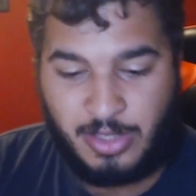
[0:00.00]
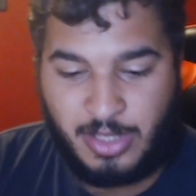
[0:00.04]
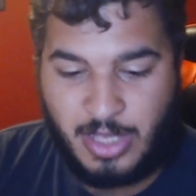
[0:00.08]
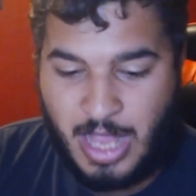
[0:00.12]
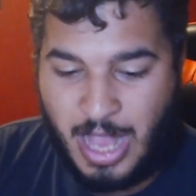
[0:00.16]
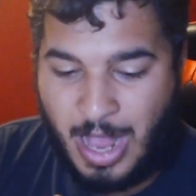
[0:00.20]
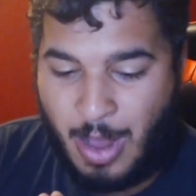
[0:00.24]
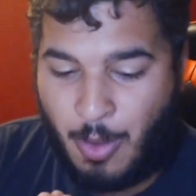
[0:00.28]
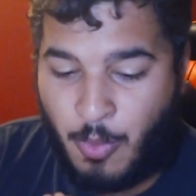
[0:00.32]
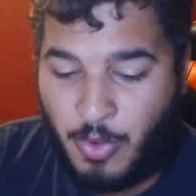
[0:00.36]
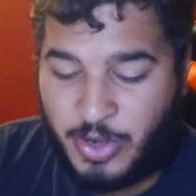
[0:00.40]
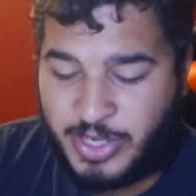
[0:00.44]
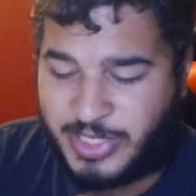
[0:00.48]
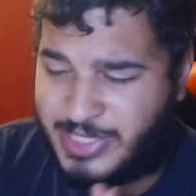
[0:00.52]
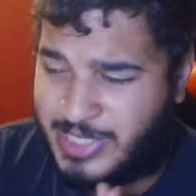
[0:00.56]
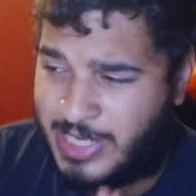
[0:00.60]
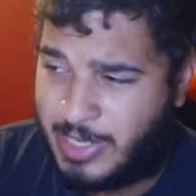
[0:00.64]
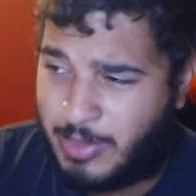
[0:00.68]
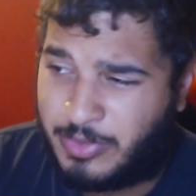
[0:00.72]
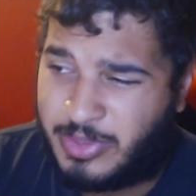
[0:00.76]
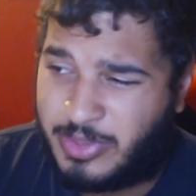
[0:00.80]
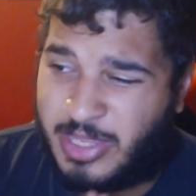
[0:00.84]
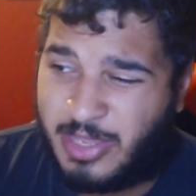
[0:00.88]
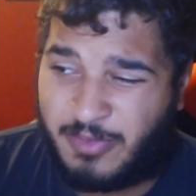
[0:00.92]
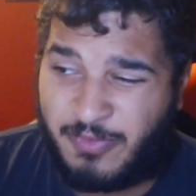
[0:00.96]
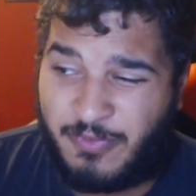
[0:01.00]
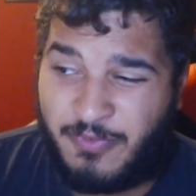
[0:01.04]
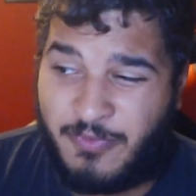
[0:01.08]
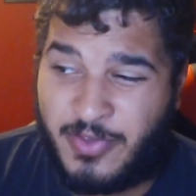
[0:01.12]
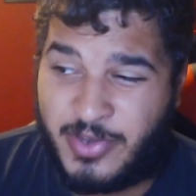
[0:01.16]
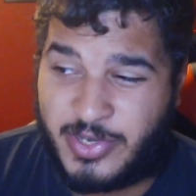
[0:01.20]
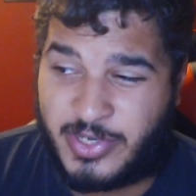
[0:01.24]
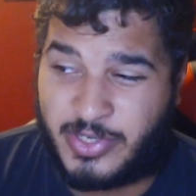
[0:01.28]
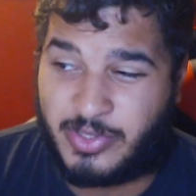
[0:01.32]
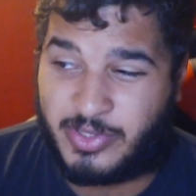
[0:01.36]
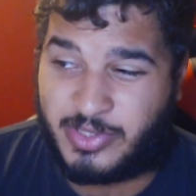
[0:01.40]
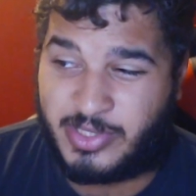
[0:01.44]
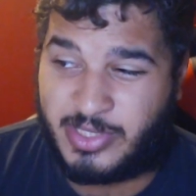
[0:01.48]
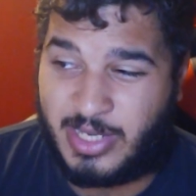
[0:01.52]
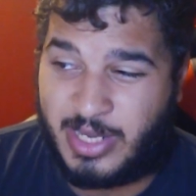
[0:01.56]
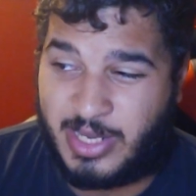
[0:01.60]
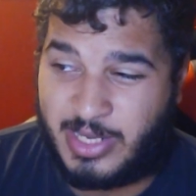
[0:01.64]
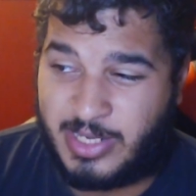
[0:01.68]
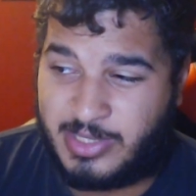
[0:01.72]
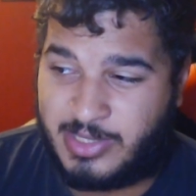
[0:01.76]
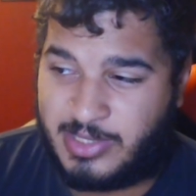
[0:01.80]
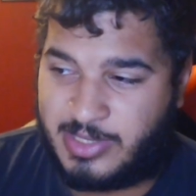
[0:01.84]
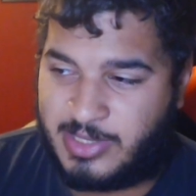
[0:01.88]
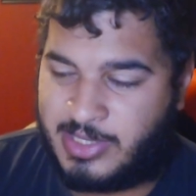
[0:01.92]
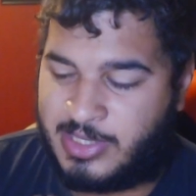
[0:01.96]
want to see what the official
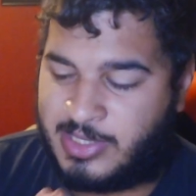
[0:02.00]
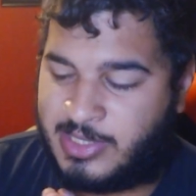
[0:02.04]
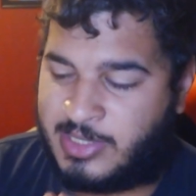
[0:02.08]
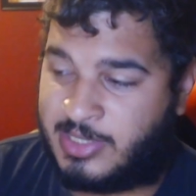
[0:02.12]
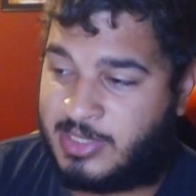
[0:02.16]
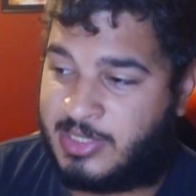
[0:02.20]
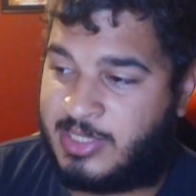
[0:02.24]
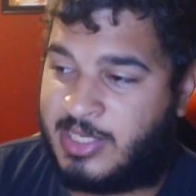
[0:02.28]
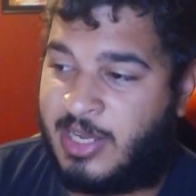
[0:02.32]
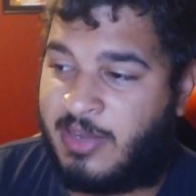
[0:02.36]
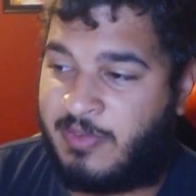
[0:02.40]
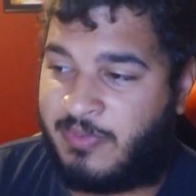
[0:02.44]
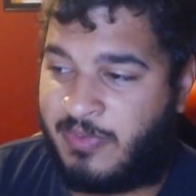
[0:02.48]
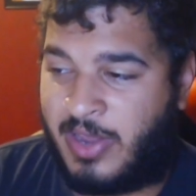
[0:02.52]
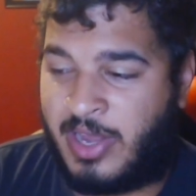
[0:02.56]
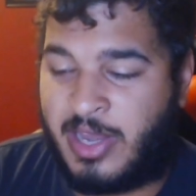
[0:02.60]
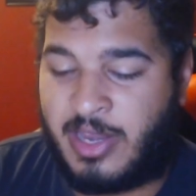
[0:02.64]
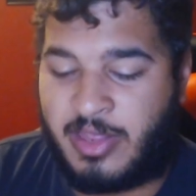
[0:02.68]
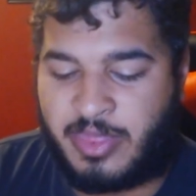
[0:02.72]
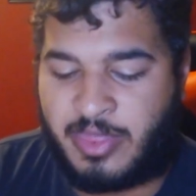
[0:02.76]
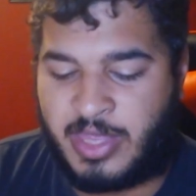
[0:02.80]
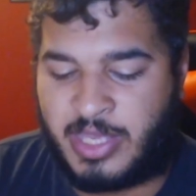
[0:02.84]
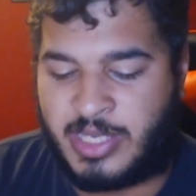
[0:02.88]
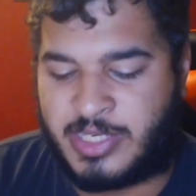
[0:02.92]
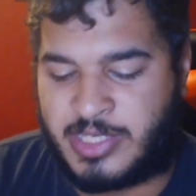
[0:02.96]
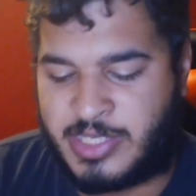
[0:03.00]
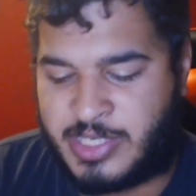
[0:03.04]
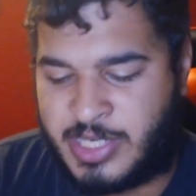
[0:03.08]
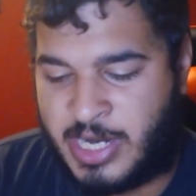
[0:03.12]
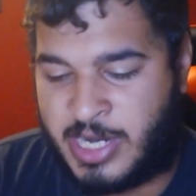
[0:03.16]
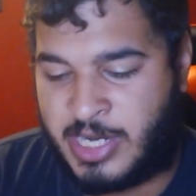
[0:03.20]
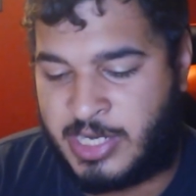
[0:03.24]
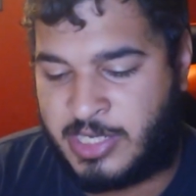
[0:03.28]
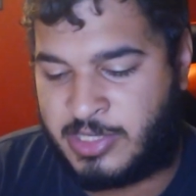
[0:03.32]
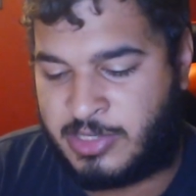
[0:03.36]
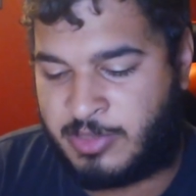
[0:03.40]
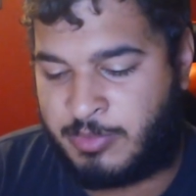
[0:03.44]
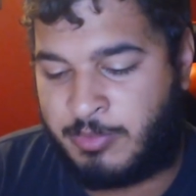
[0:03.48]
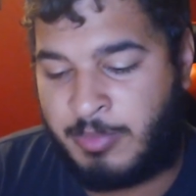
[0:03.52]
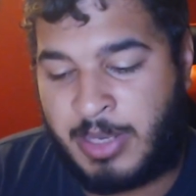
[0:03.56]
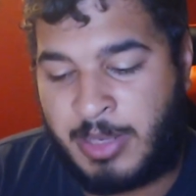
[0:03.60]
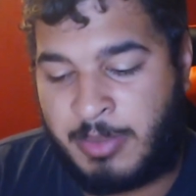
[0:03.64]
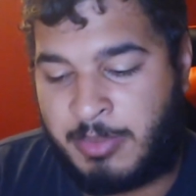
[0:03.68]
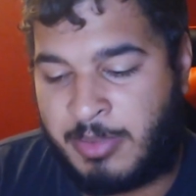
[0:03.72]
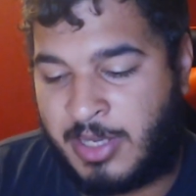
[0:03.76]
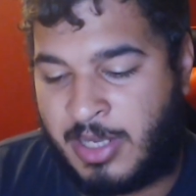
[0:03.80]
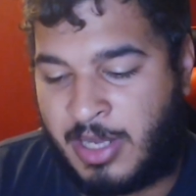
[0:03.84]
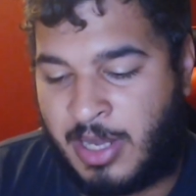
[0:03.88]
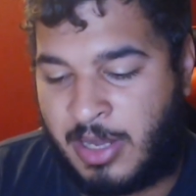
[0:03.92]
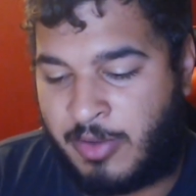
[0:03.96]
says, just to see if anything's changed and
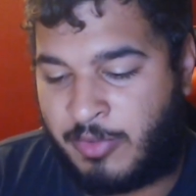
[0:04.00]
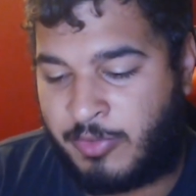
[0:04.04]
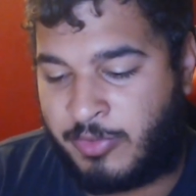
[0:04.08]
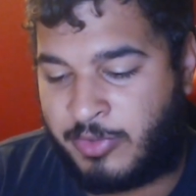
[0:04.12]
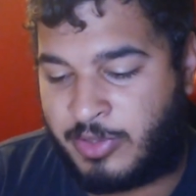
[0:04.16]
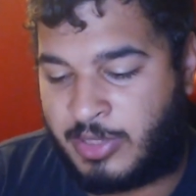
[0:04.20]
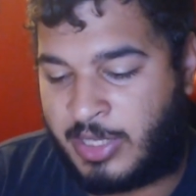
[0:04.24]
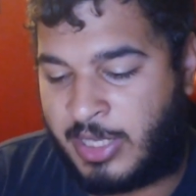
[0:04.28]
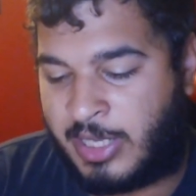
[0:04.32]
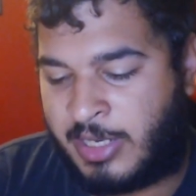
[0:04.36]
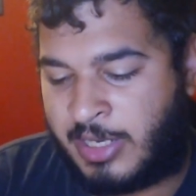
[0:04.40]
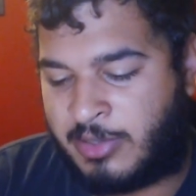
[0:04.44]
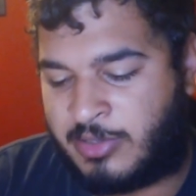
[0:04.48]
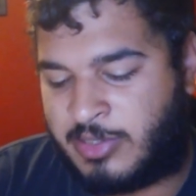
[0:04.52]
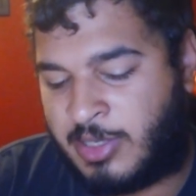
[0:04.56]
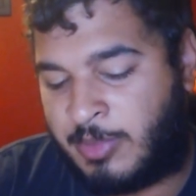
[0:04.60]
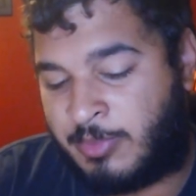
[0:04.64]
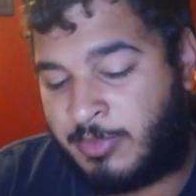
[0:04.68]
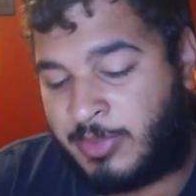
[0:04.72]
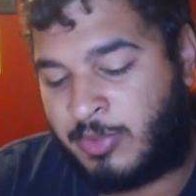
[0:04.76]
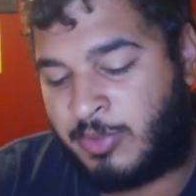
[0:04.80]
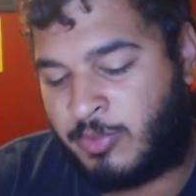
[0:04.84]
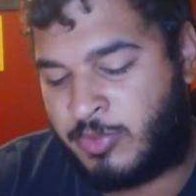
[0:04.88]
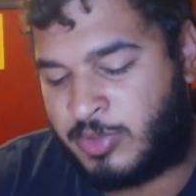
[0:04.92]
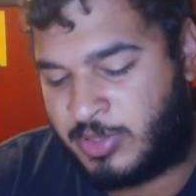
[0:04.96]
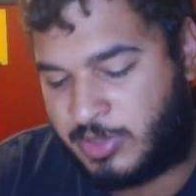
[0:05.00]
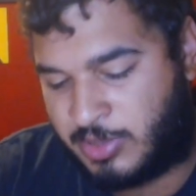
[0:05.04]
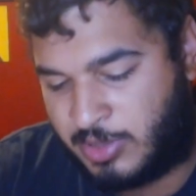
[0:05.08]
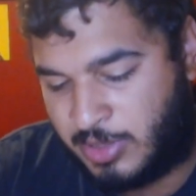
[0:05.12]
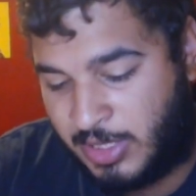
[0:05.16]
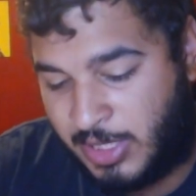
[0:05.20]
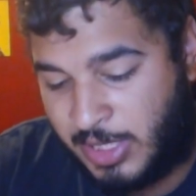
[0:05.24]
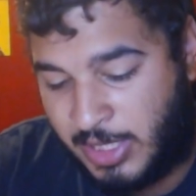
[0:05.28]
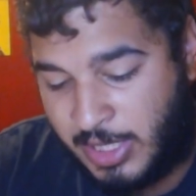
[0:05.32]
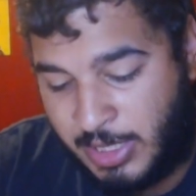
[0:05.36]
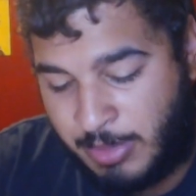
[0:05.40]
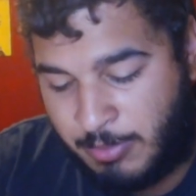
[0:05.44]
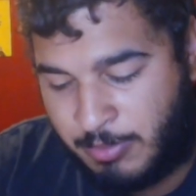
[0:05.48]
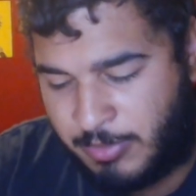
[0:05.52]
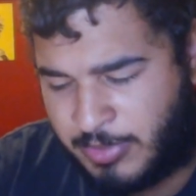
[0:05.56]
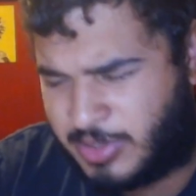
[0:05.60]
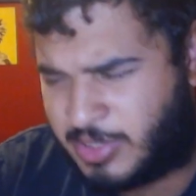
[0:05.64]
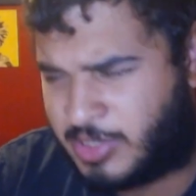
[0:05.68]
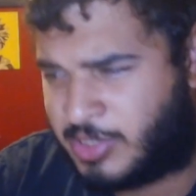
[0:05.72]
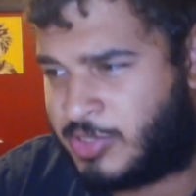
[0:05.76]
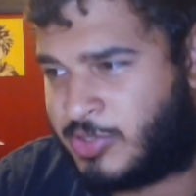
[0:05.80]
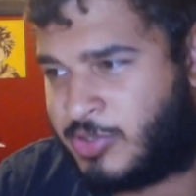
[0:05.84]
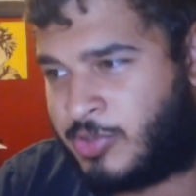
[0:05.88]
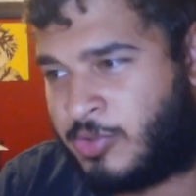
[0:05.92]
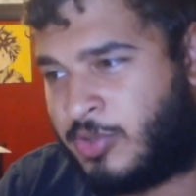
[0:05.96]
maybe something was
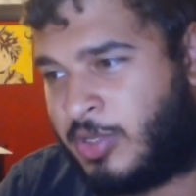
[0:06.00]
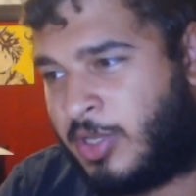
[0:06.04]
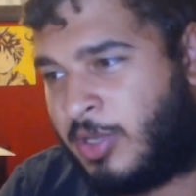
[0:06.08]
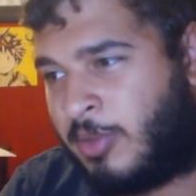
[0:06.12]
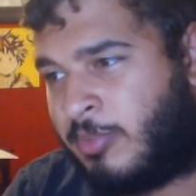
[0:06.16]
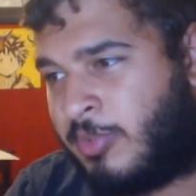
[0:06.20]
misconstrued there.